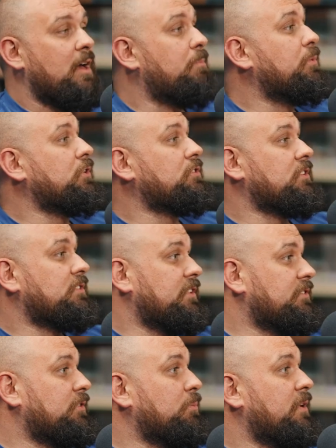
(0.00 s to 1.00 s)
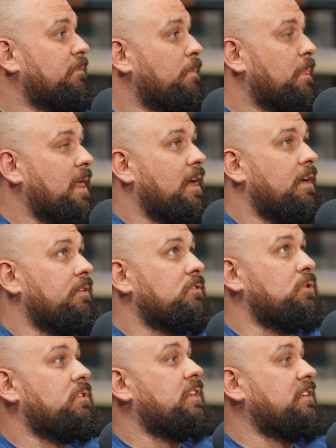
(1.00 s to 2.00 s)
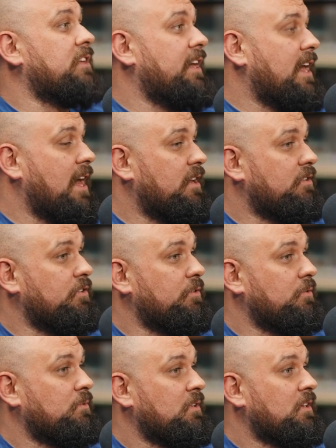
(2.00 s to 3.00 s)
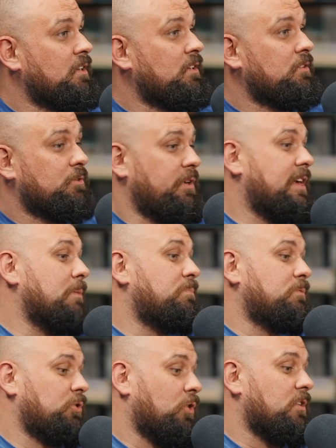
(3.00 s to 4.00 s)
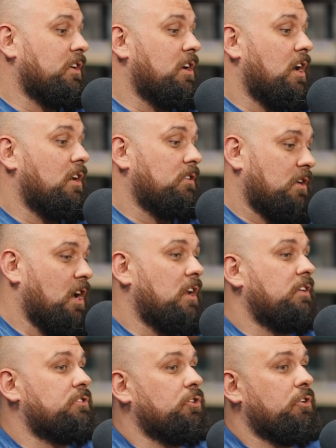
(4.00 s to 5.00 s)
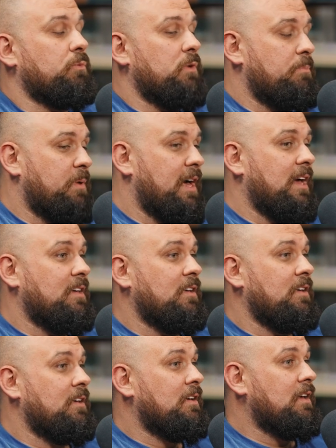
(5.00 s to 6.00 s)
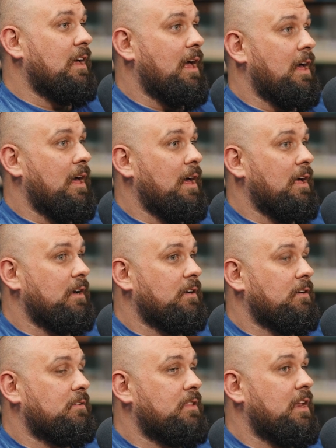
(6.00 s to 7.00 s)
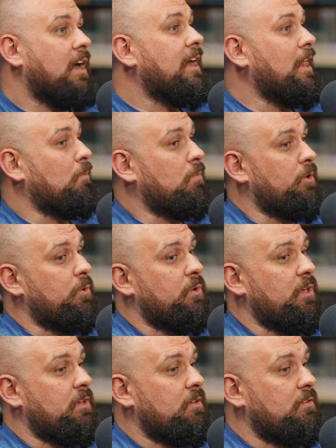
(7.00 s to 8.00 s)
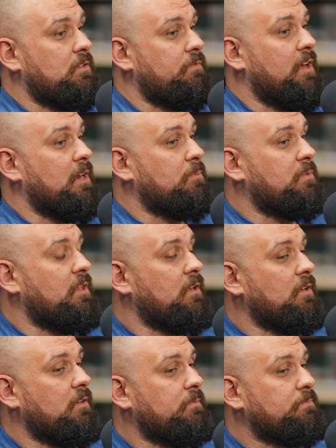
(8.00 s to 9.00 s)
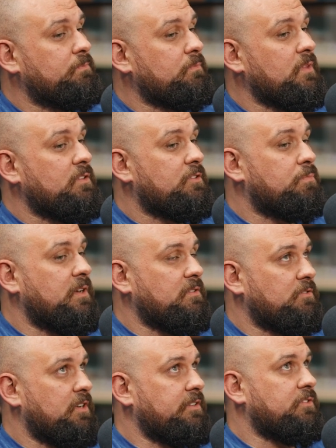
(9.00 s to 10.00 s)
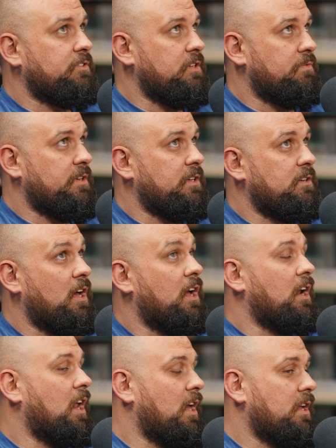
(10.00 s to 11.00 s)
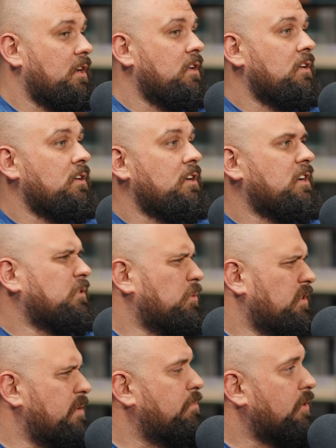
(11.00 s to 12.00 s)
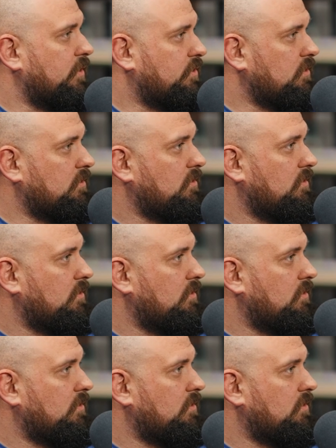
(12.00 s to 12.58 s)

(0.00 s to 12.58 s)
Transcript: push the system and do the things I can't do. So he kept Jordan in college. Jordan went back. And then I helped Louie develop the special strength certificate online because it was an in-person